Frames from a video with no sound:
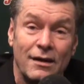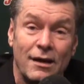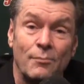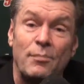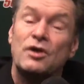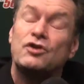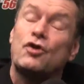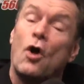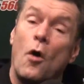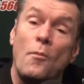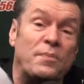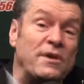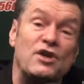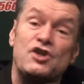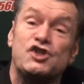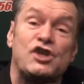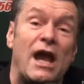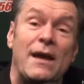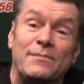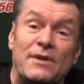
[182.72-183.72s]
but don't be
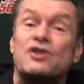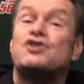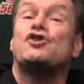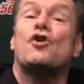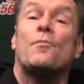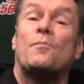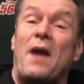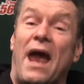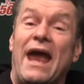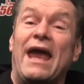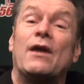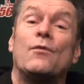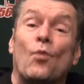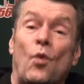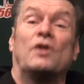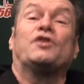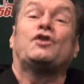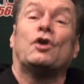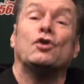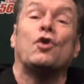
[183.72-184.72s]
ashamed that you're paying
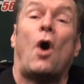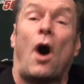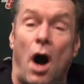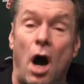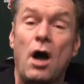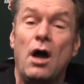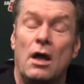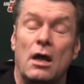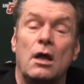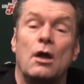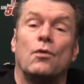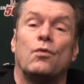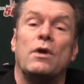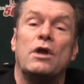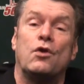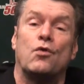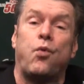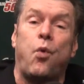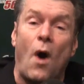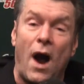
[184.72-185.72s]
what the law
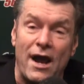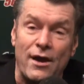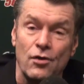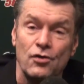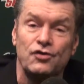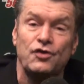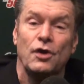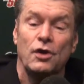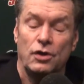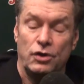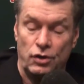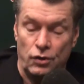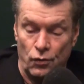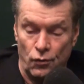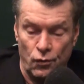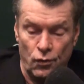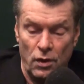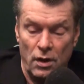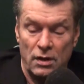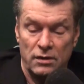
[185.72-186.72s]
requires
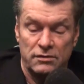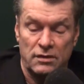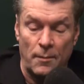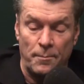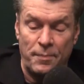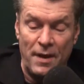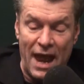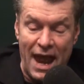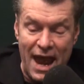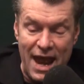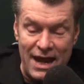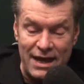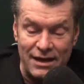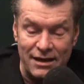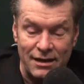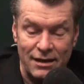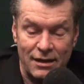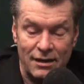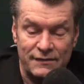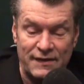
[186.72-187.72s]
you to pay.